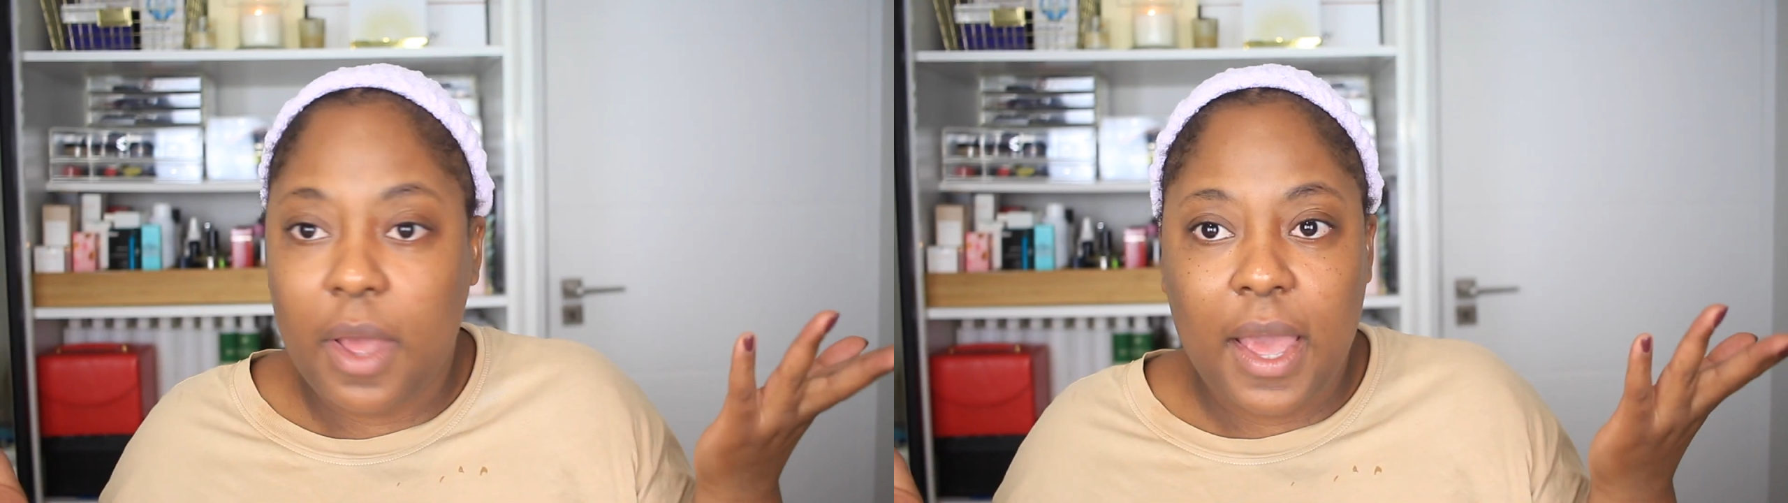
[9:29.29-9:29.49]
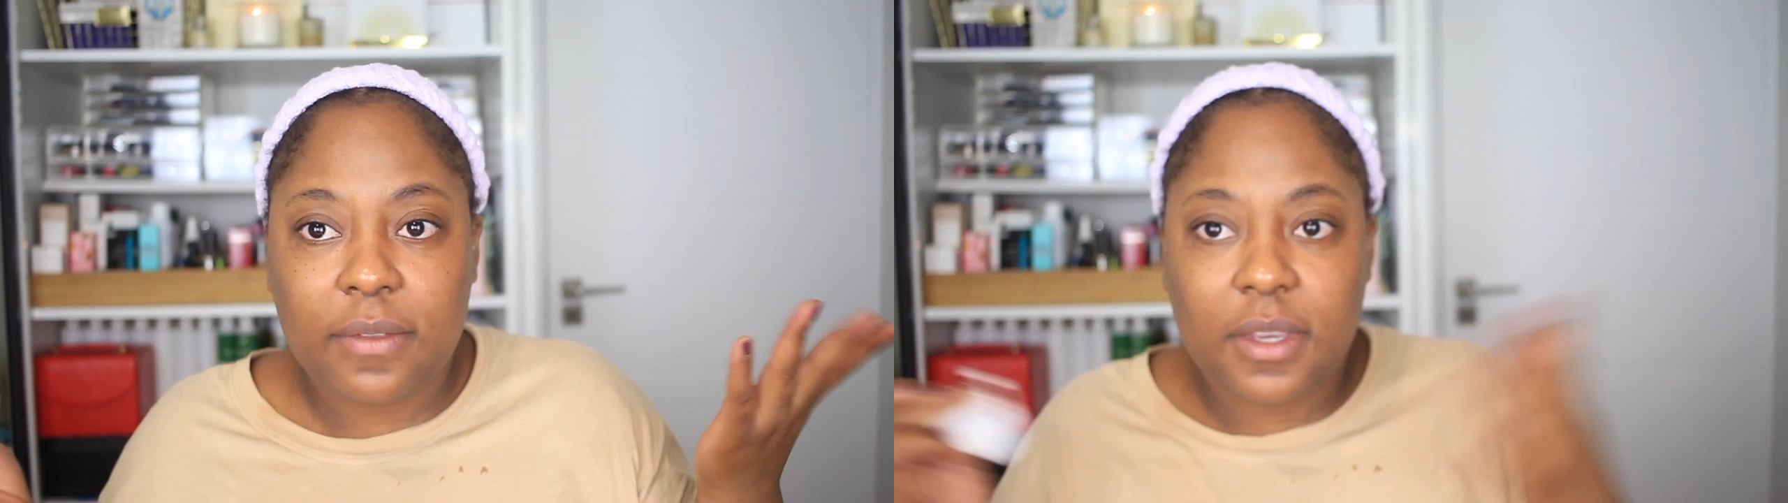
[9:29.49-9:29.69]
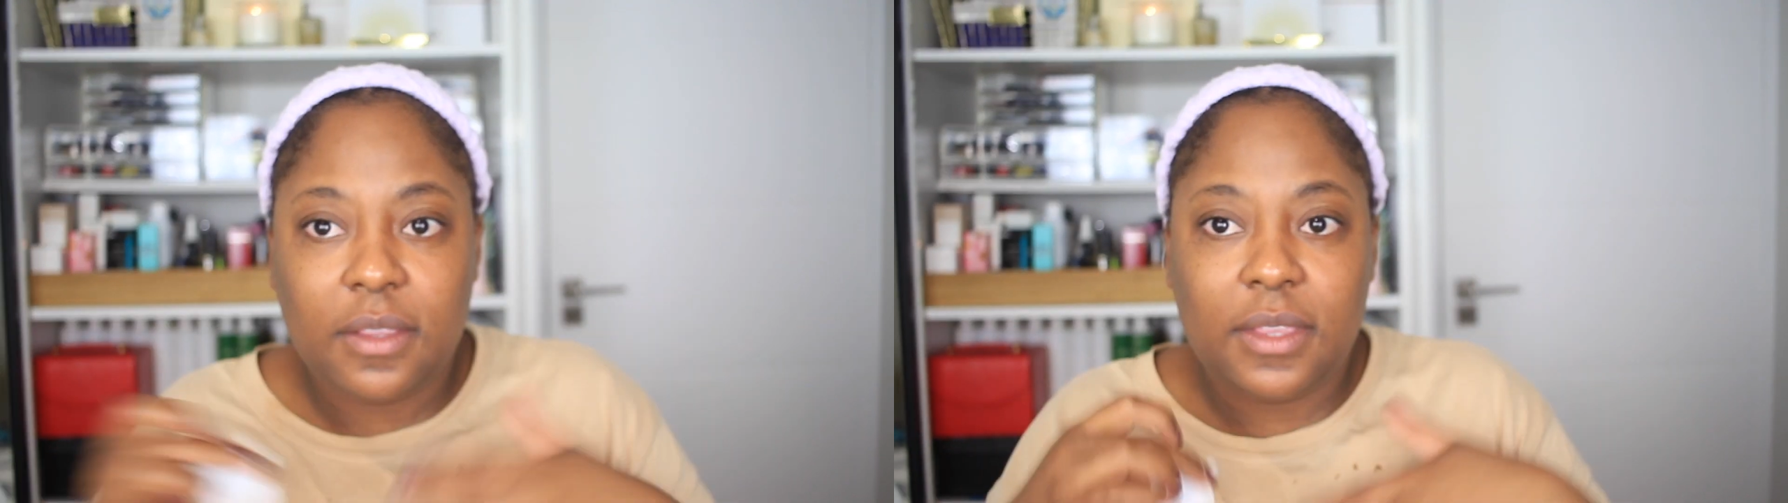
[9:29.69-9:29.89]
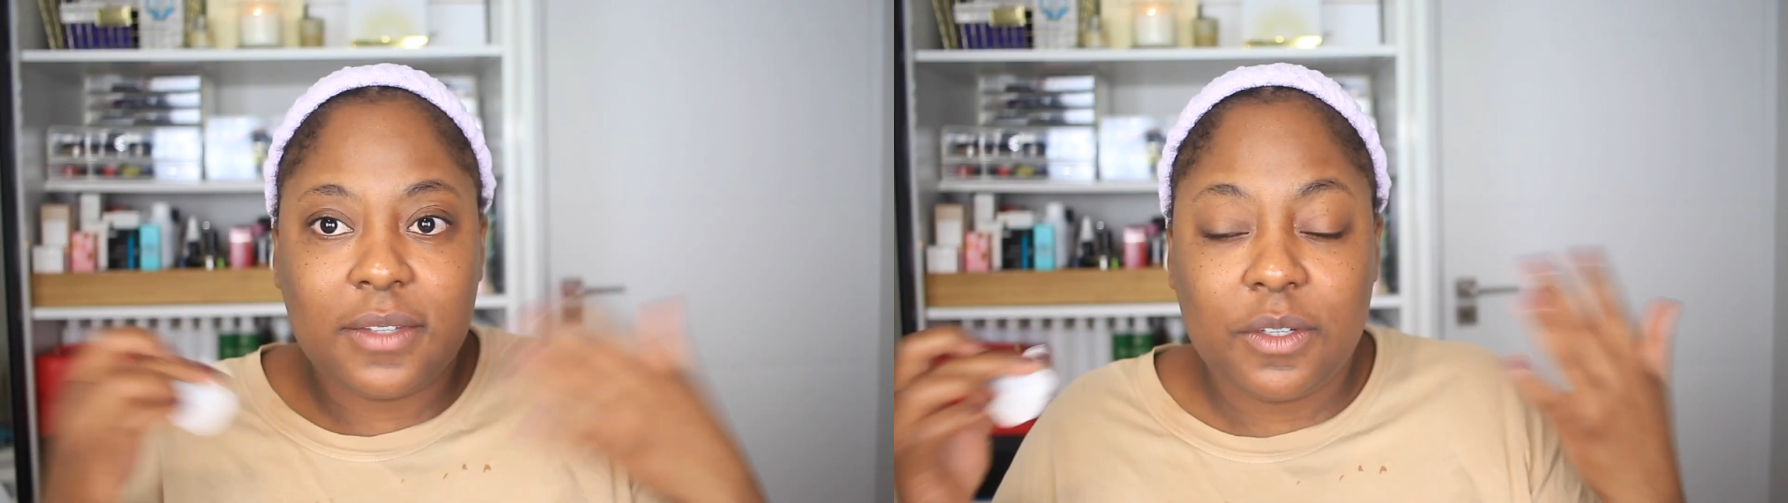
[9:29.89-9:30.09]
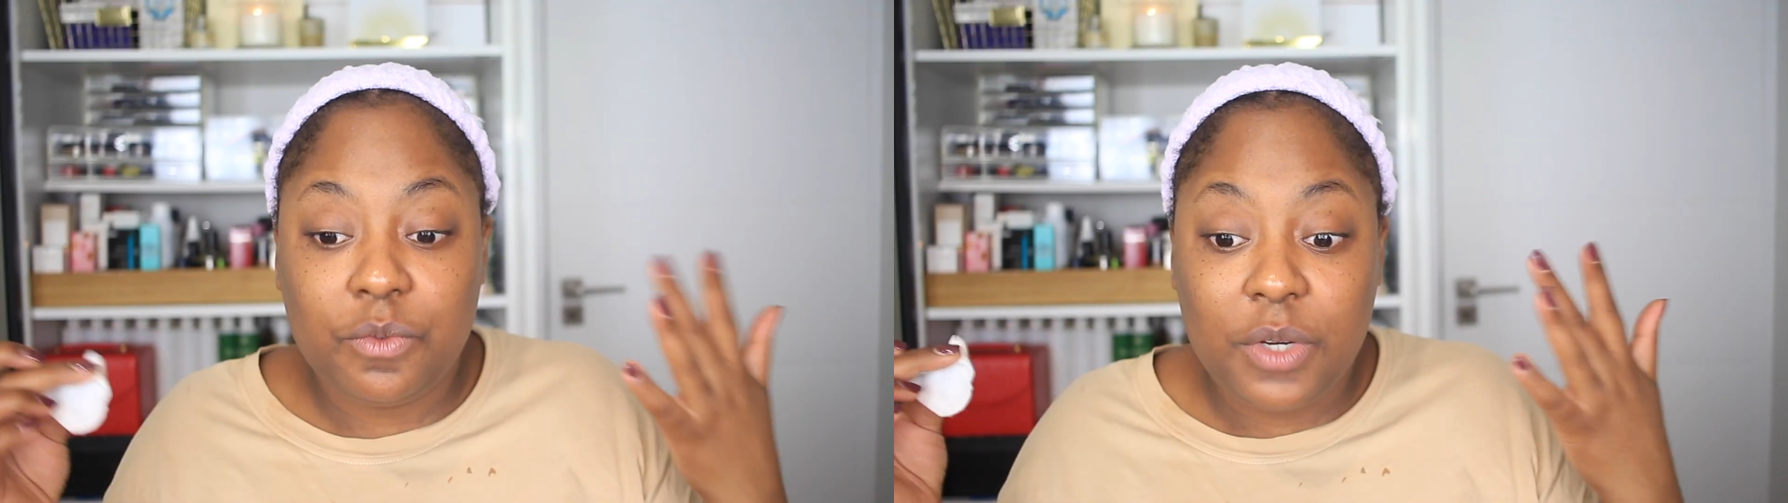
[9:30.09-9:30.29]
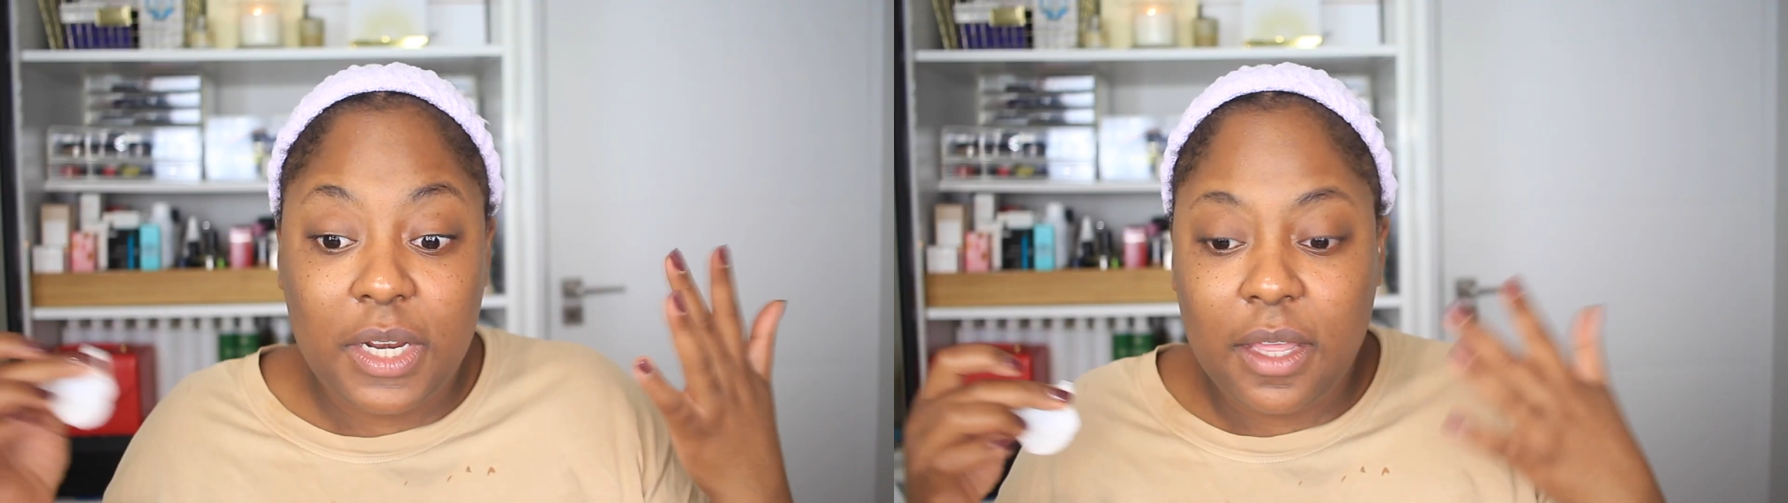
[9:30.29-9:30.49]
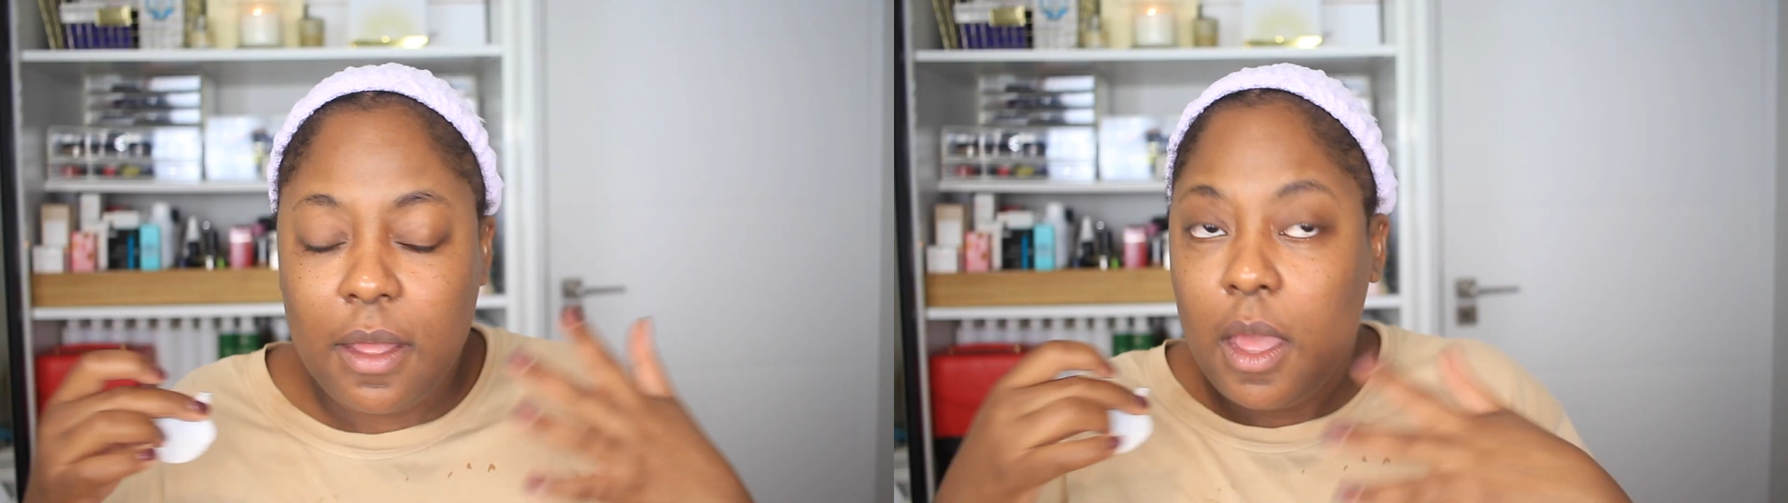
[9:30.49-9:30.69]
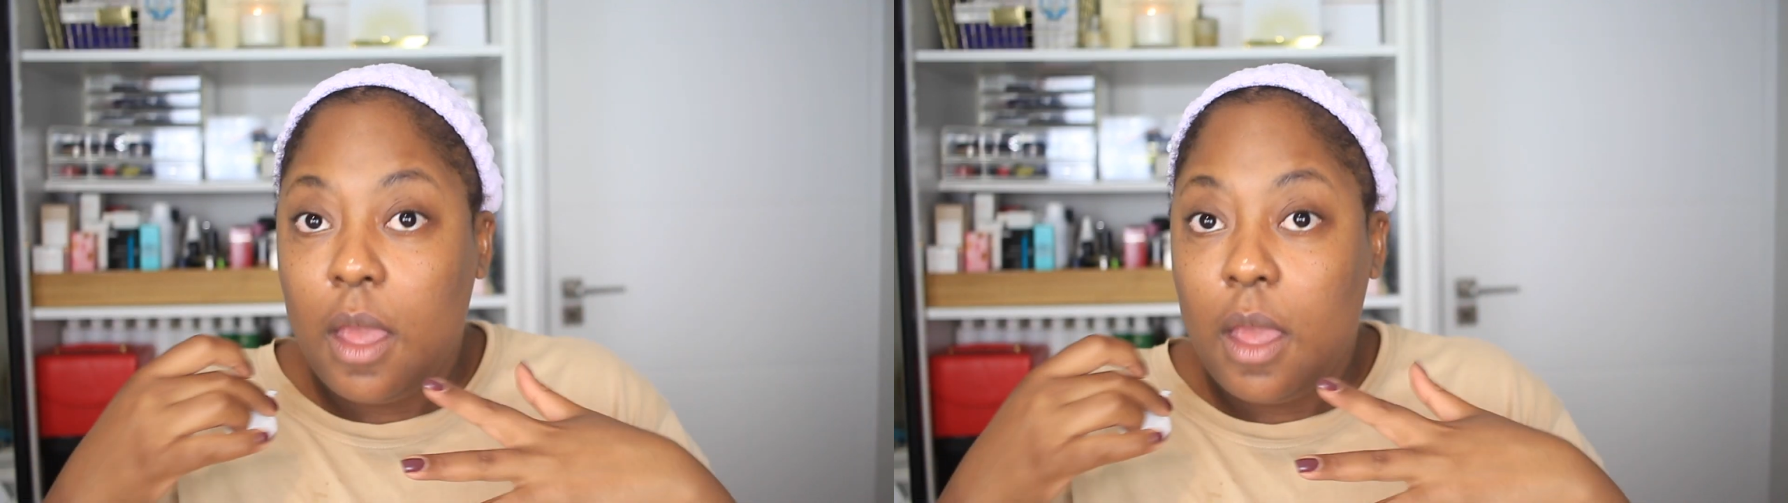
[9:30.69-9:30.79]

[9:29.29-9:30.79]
eyes, and it doesn't really